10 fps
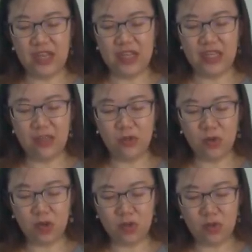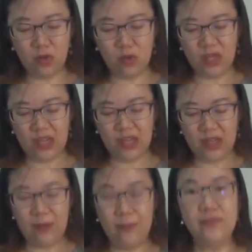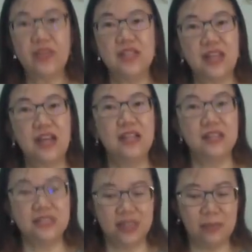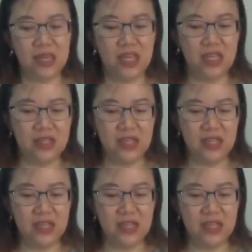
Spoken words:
and he also got to know that Chang'e is keeping it.